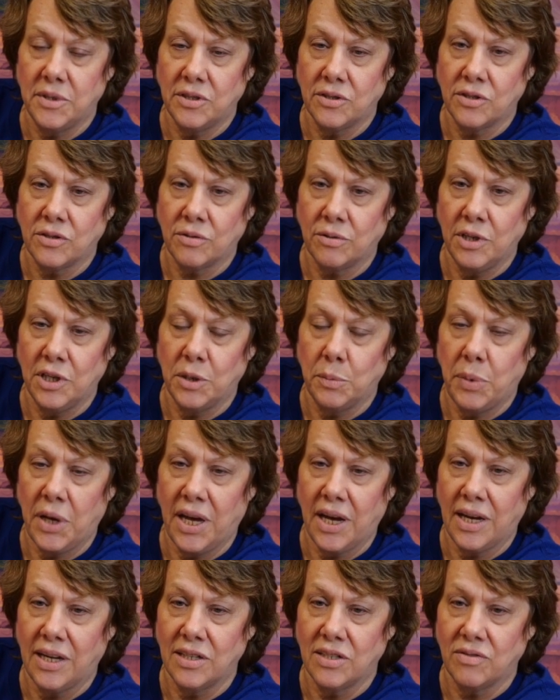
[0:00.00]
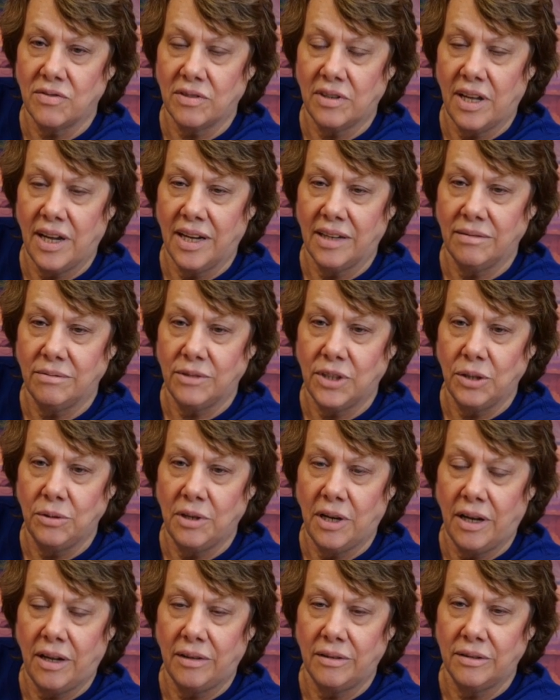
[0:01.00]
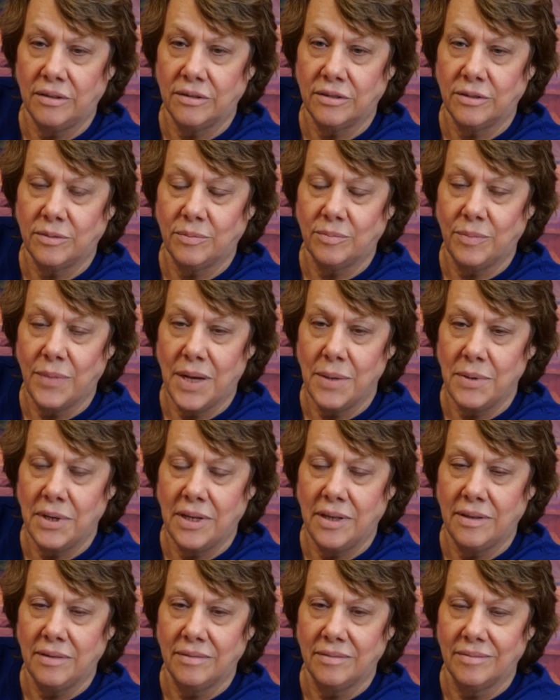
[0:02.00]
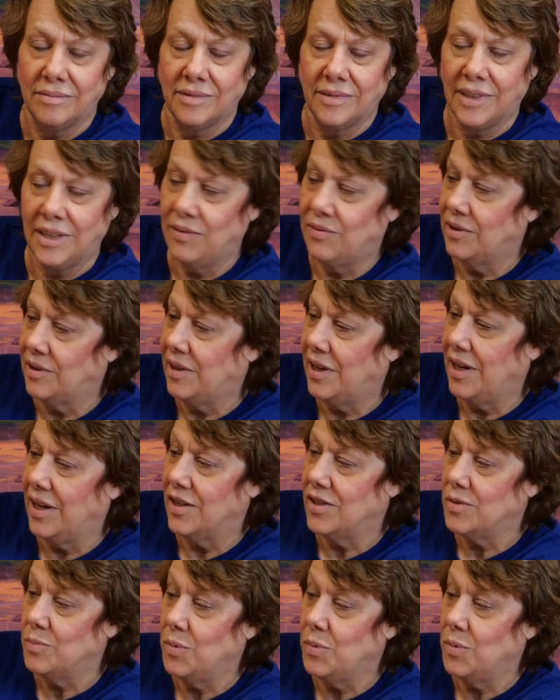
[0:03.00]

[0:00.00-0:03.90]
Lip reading: There's 3 in a package for like $2, maybe even less.